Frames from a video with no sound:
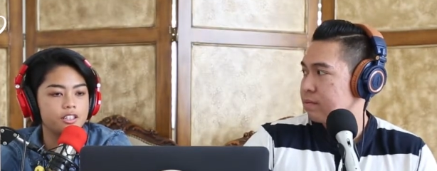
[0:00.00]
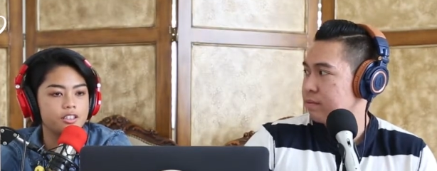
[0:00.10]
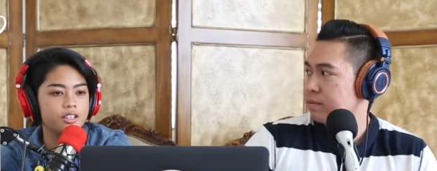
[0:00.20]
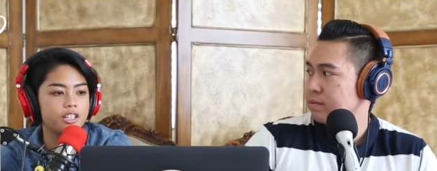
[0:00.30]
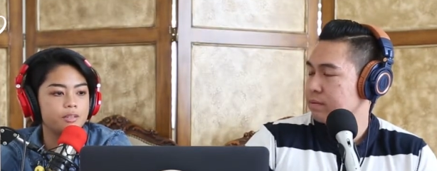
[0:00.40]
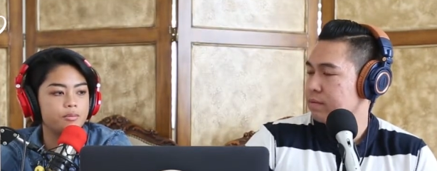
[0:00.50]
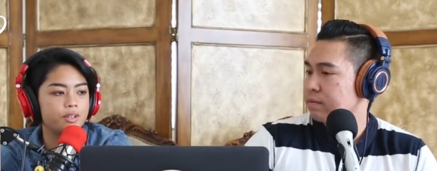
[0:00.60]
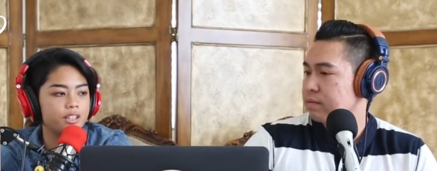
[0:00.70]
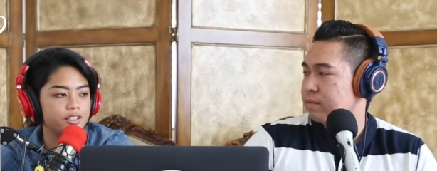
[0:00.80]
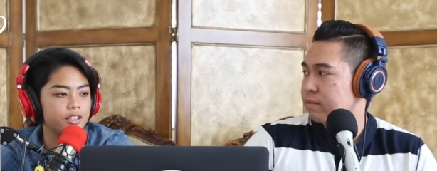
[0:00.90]
Speaker 1: it's just
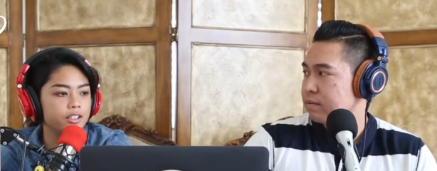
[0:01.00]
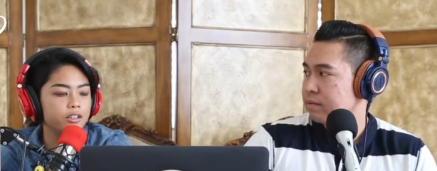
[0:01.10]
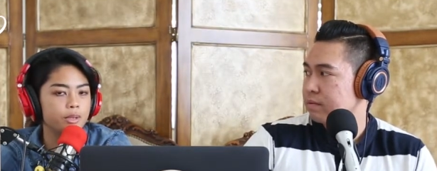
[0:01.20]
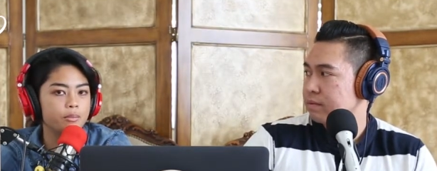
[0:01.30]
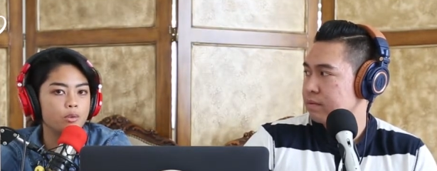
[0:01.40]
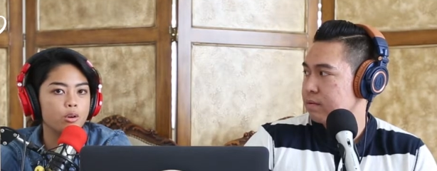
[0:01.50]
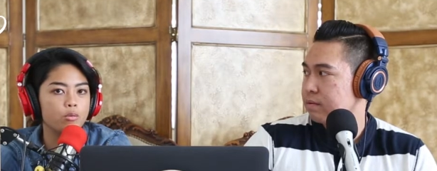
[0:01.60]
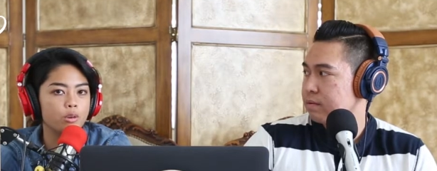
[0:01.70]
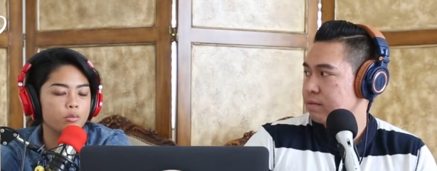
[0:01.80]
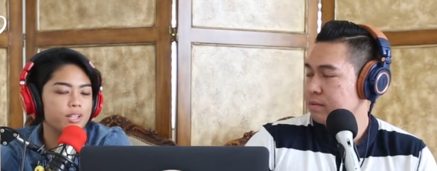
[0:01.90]
it's it's a little
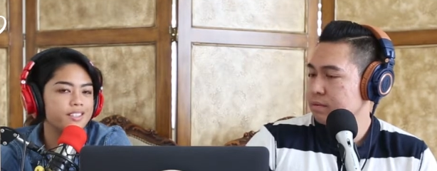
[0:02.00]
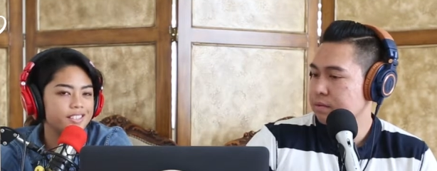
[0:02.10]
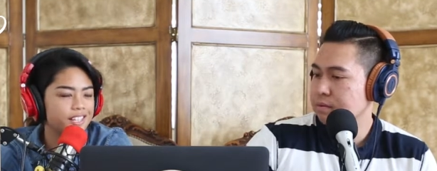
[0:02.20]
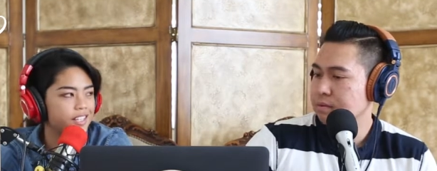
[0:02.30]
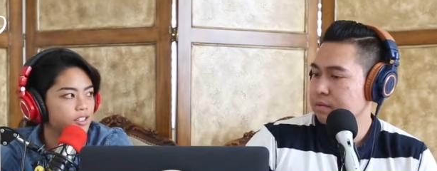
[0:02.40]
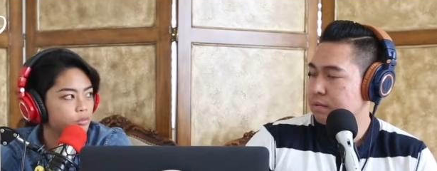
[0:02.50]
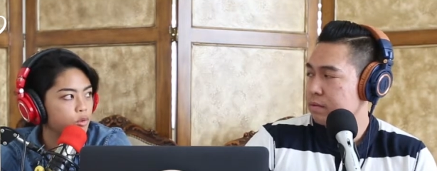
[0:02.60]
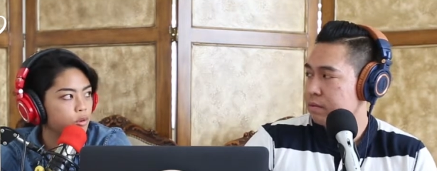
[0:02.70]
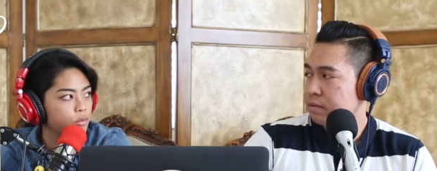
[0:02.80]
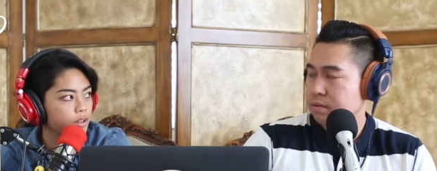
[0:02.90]
bit more wor- we see
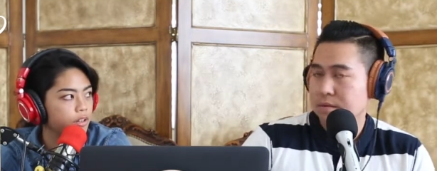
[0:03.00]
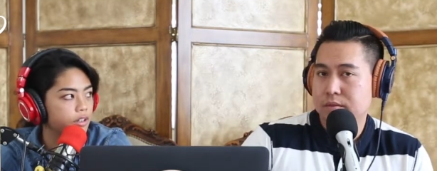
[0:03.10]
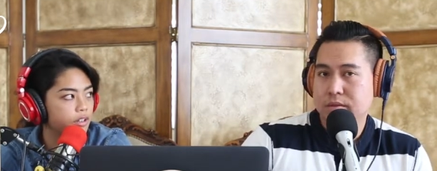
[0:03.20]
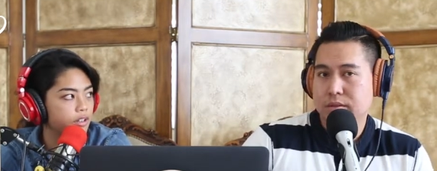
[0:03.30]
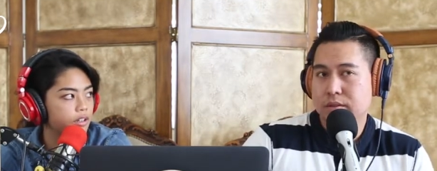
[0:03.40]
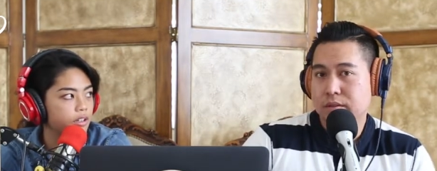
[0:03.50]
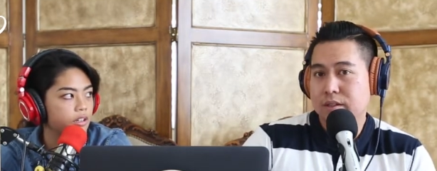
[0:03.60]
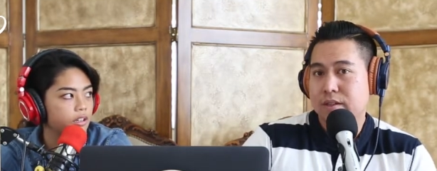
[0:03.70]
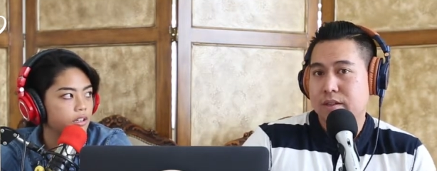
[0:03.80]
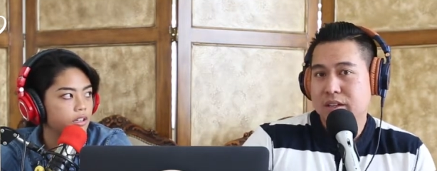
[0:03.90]
it as more work
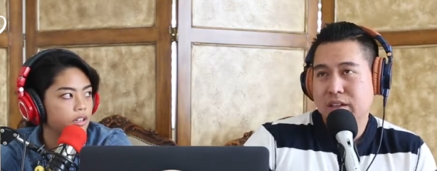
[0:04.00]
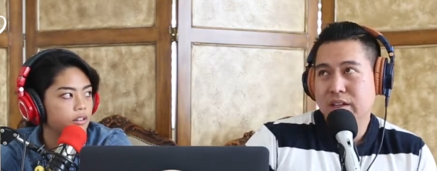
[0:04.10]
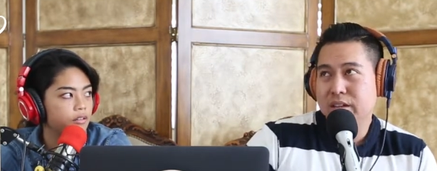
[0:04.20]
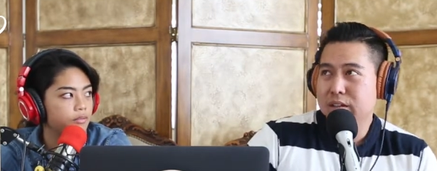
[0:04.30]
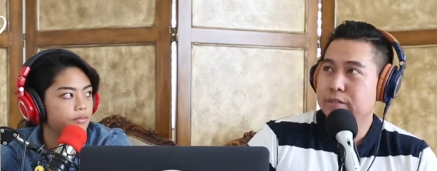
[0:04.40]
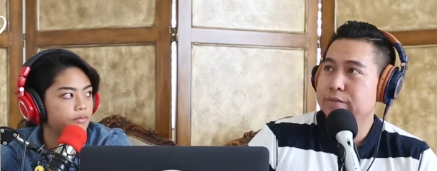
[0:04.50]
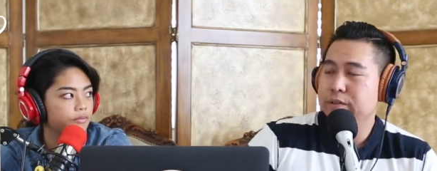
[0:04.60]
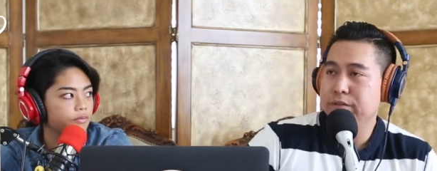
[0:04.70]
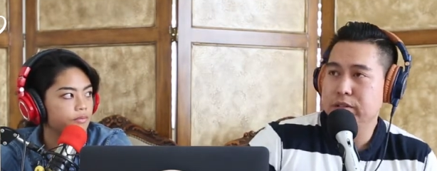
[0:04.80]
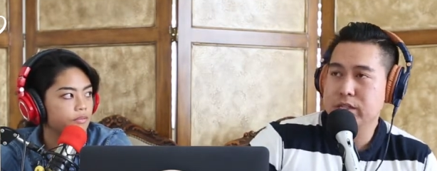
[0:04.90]
you know
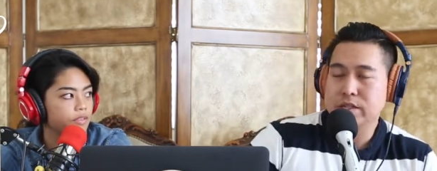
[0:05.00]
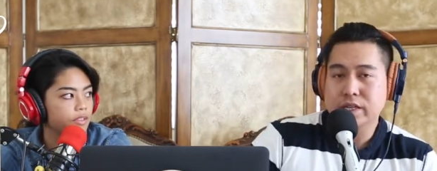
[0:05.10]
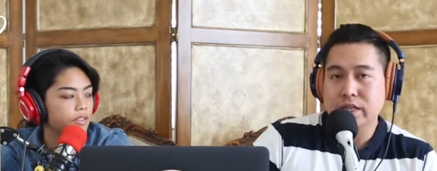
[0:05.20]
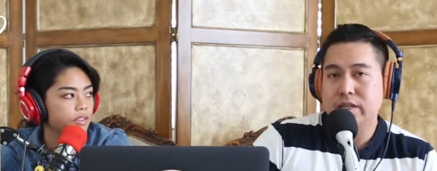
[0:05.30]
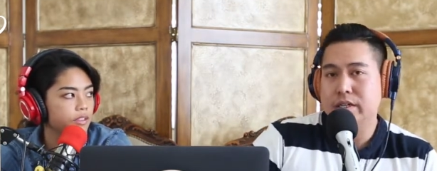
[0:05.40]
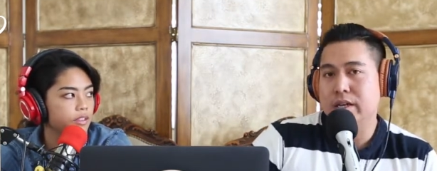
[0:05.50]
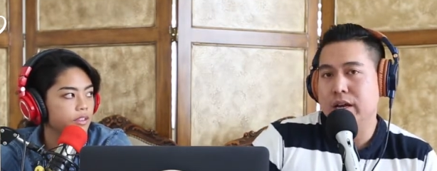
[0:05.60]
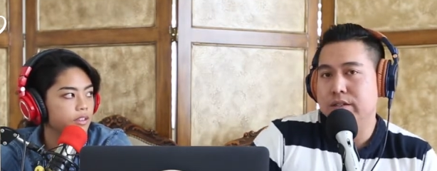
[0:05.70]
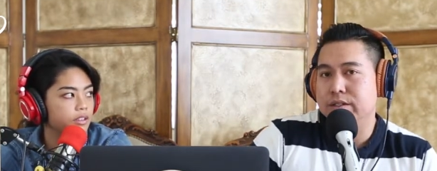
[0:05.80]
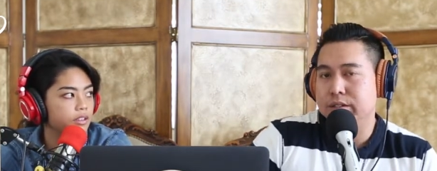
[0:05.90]
if if
Speaker 2: you
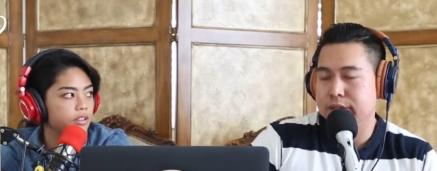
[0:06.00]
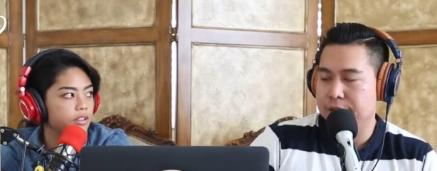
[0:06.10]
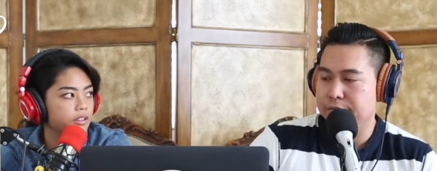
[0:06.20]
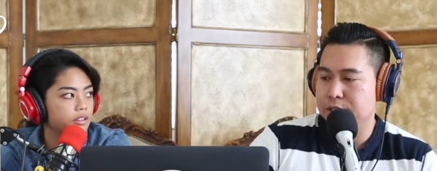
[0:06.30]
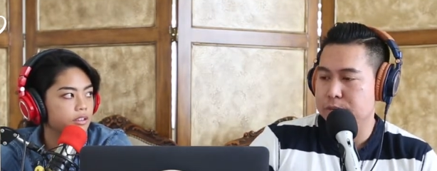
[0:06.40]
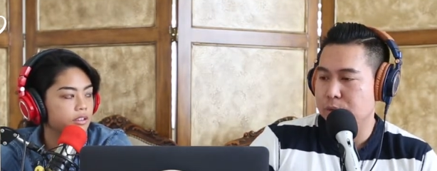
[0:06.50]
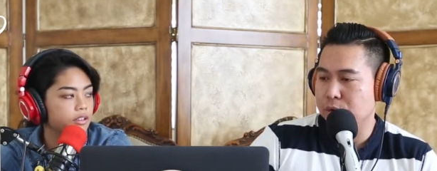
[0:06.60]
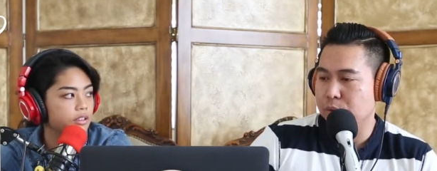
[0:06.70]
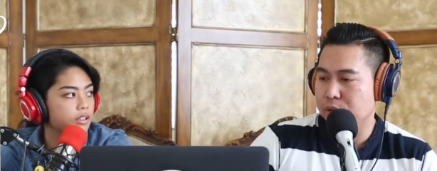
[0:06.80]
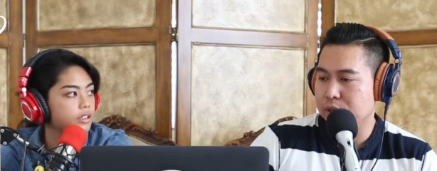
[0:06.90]
see it as it if
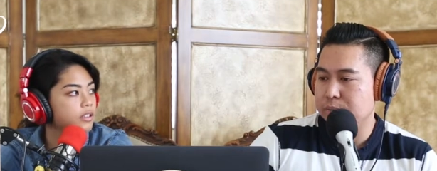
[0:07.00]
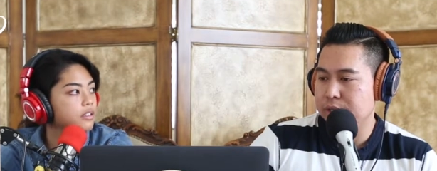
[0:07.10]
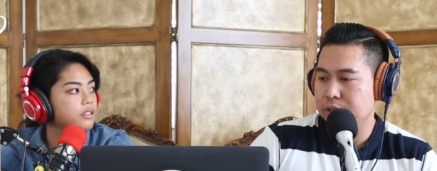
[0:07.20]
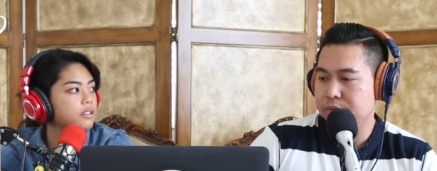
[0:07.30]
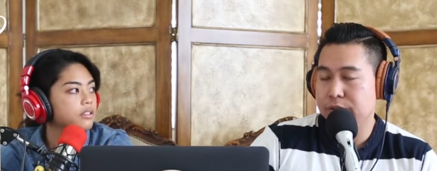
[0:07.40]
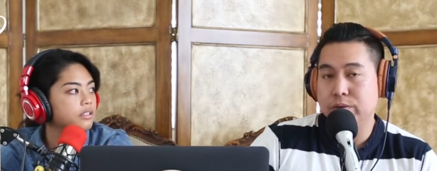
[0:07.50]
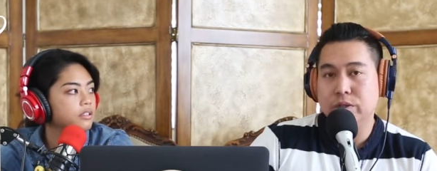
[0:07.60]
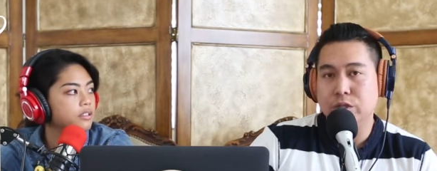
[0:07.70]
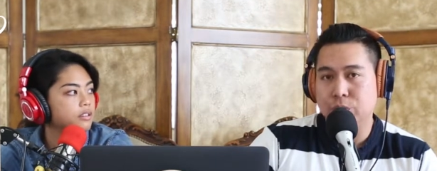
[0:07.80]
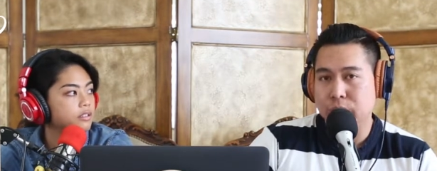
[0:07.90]
it's more work but
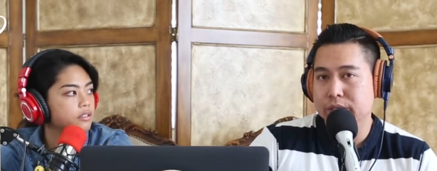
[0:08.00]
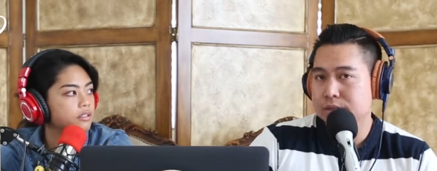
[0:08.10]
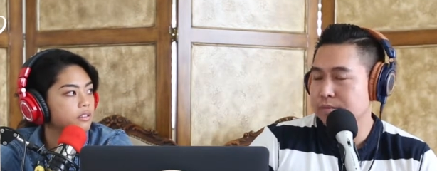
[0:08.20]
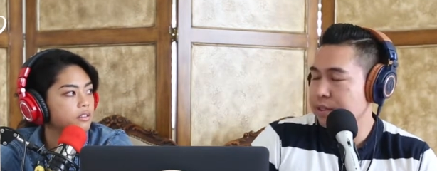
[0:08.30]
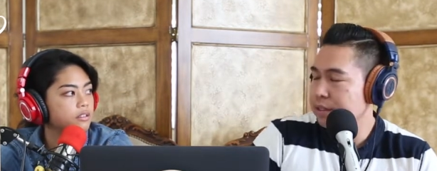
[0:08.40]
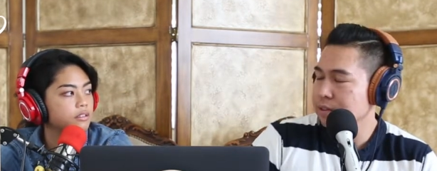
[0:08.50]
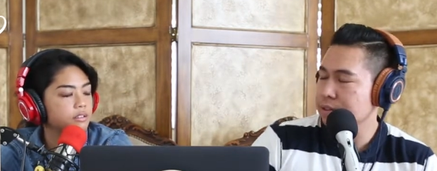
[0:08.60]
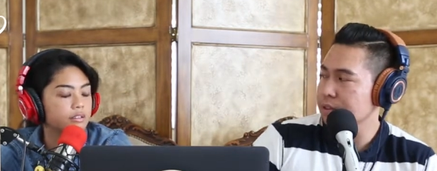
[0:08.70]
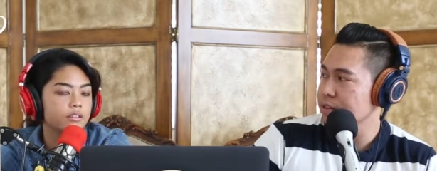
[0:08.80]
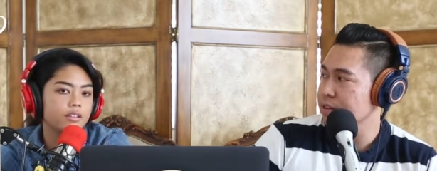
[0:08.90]
if you enjoy it
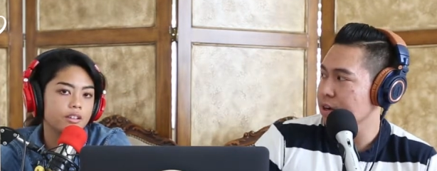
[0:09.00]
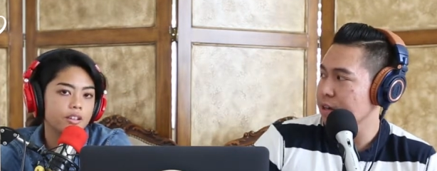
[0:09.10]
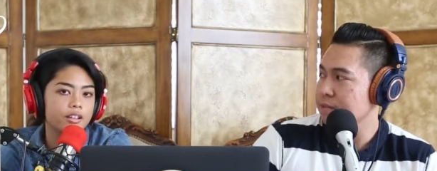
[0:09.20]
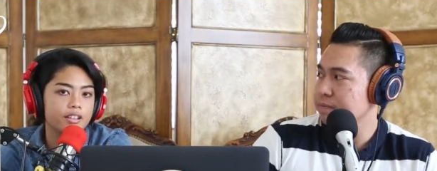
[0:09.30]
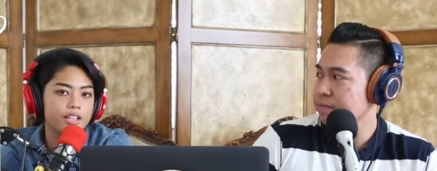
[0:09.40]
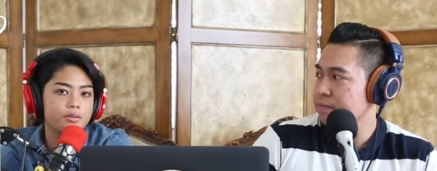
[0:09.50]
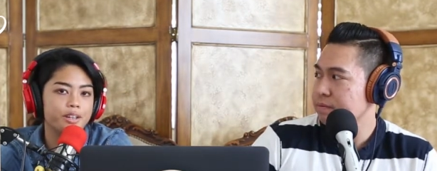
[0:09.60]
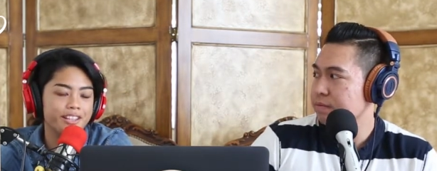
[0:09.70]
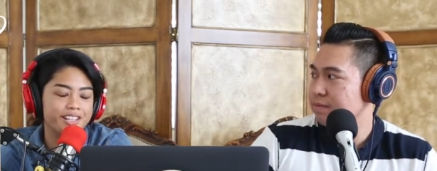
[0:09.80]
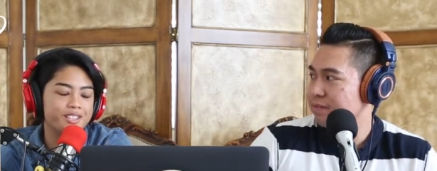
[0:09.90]
then it's not
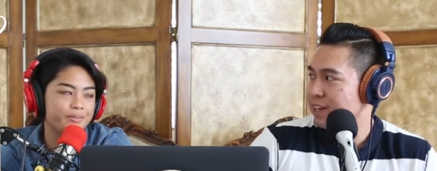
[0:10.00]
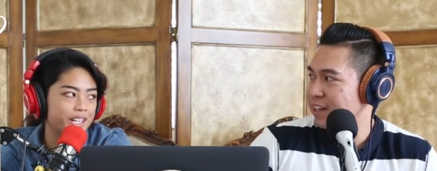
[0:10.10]
Speaker 1: that's why